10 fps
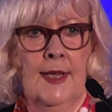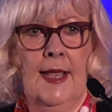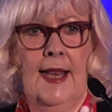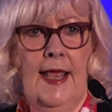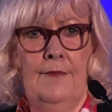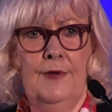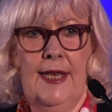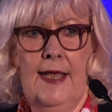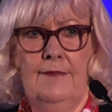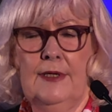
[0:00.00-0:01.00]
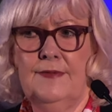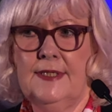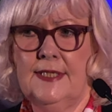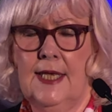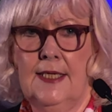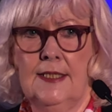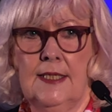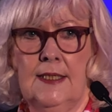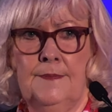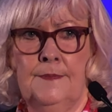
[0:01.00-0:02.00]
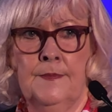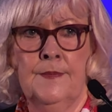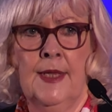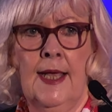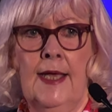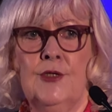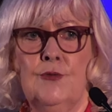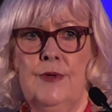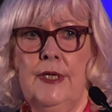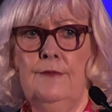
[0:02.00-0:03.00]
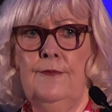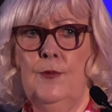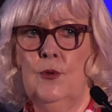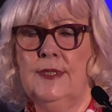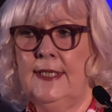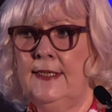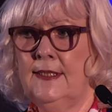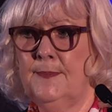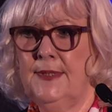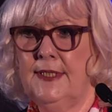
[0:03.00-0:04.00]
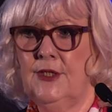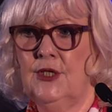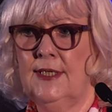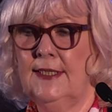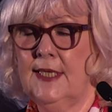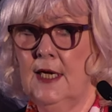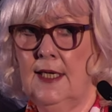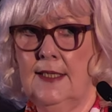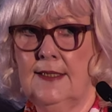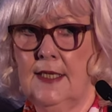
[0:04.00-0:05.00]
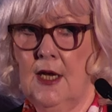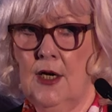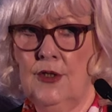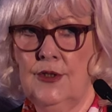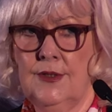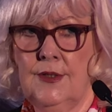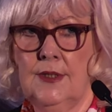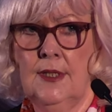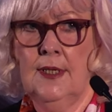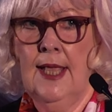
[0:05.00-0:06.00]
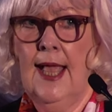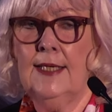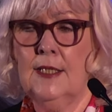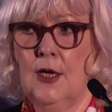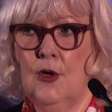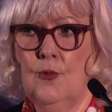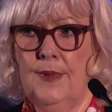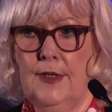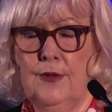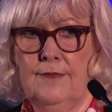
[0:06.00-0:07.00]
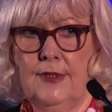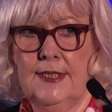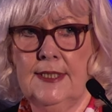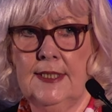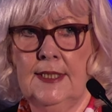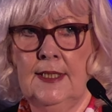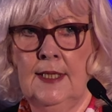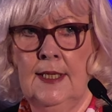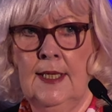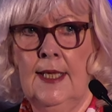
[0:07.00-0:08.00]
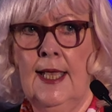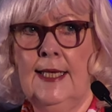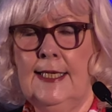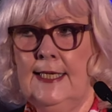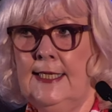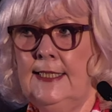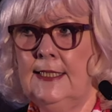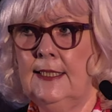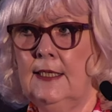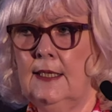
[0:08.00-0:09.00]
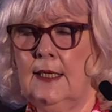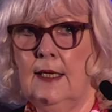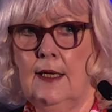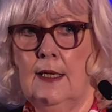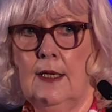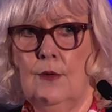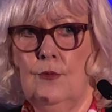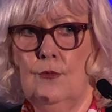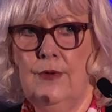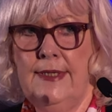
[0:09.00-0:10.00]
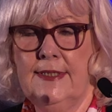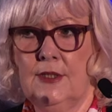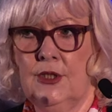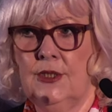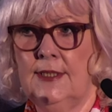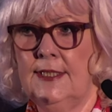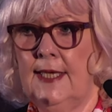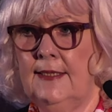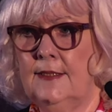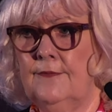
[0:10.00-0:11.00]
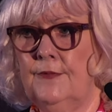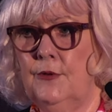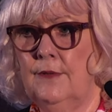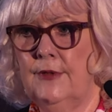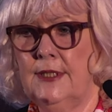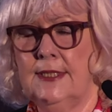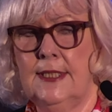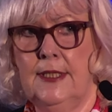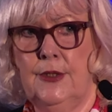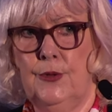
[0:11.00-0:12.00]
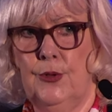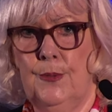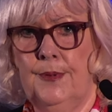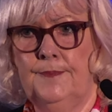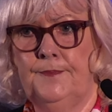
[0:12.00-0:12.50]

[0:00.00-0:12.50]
and every level of society, and to reinforce its position as Ireland's largest and global university and a leading research-intensive university in Europe.